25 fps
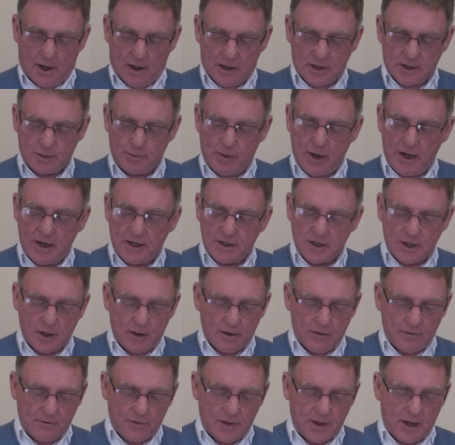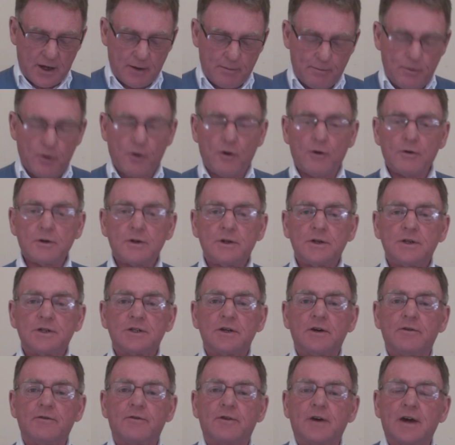speaks of the
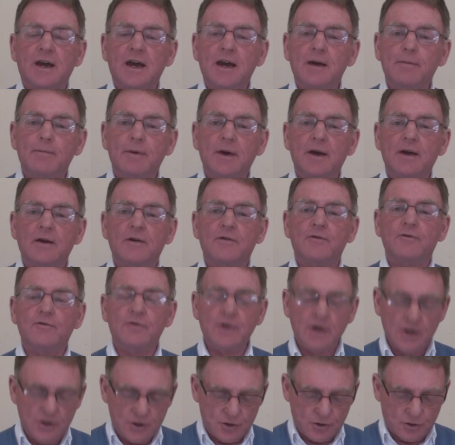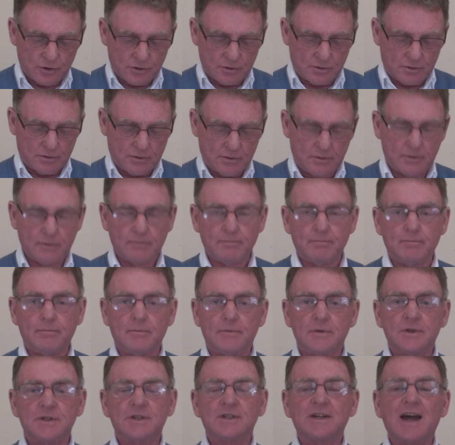importance of keeping vigil.
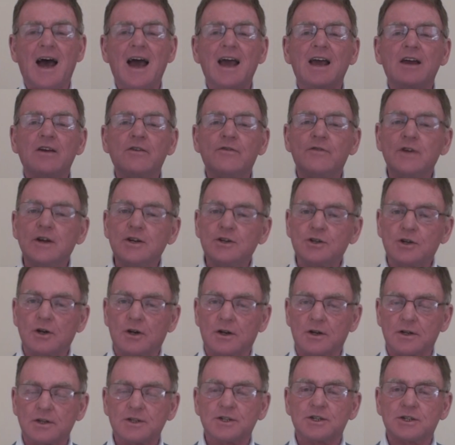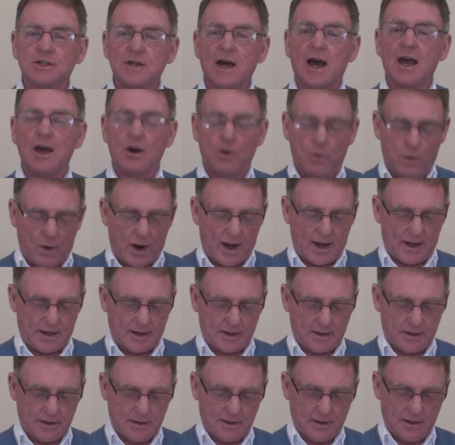Stay vigilant, stay
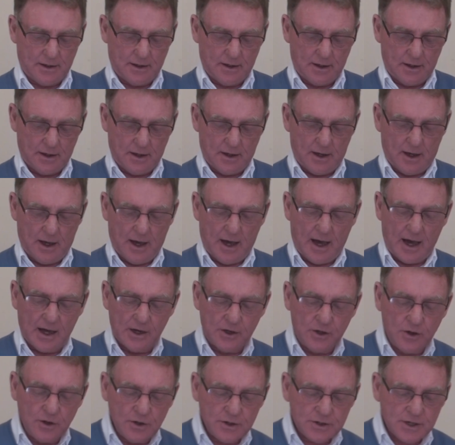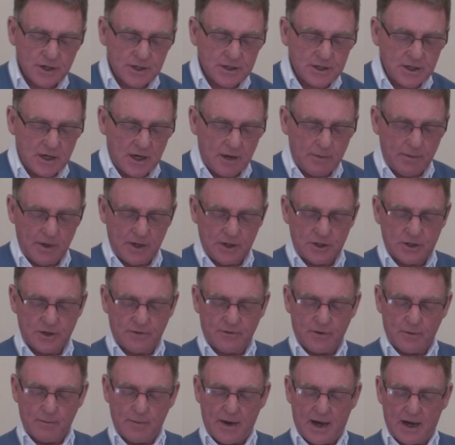awake, and uses the image
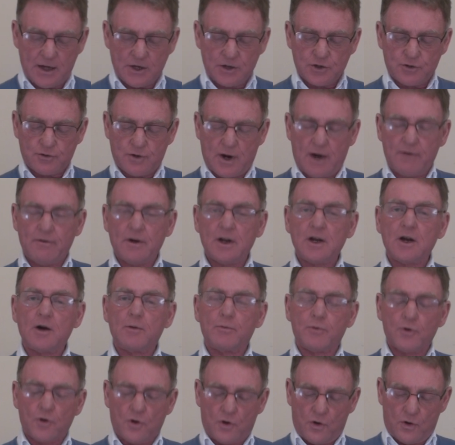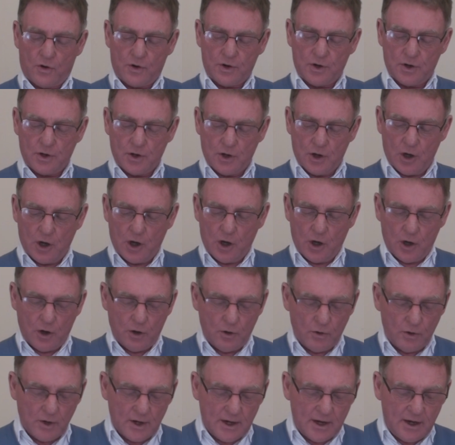of a man travelling abroad
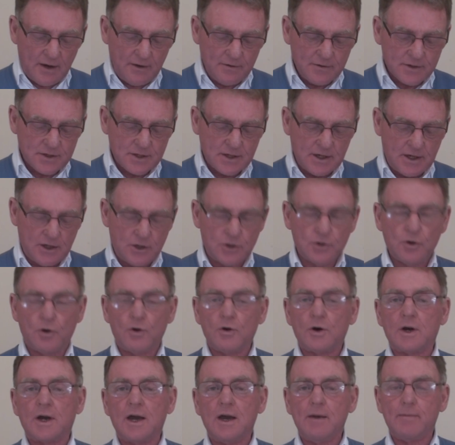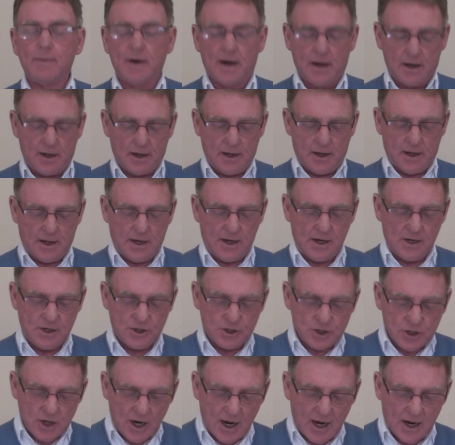who leaves the doorkeeper in
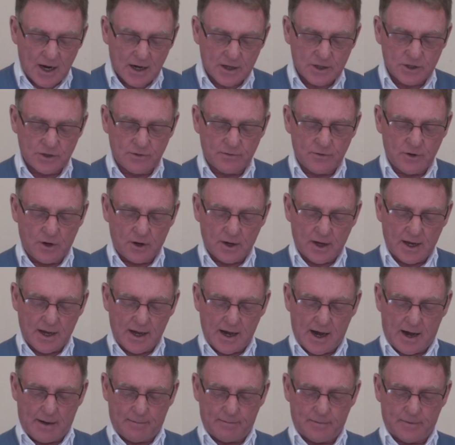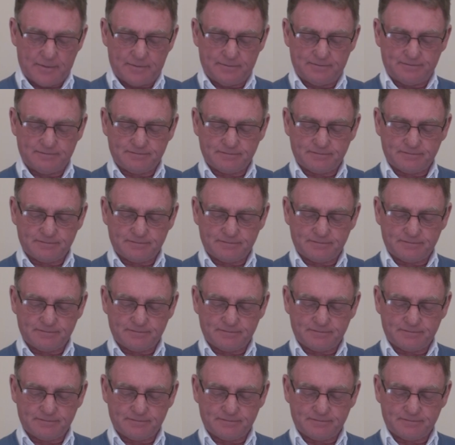charge of locking up.